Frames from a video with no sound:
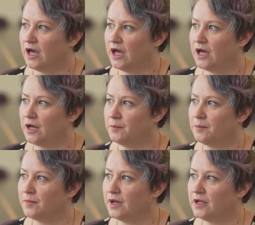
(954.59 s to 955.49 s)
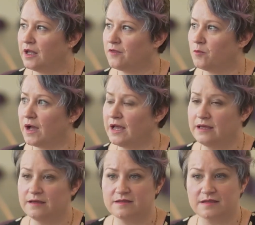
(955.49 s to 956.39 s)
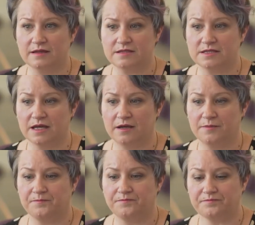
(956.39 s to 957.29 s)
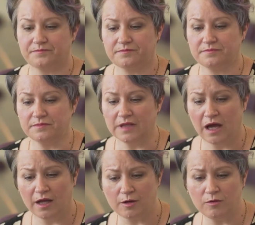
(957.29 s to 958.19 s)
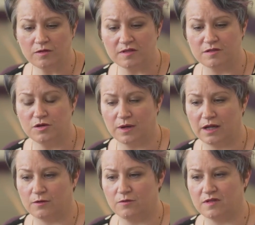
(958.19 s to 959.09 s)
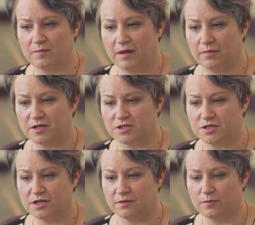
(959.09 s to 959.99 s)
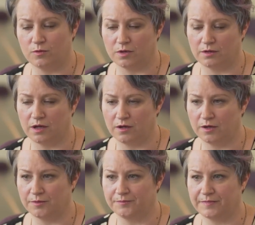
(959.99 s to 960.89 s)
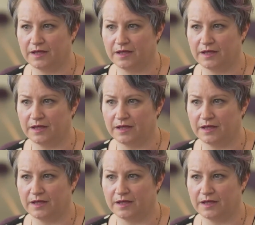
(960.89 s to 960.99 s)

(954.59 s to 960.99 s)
Another way is that new articles are published or are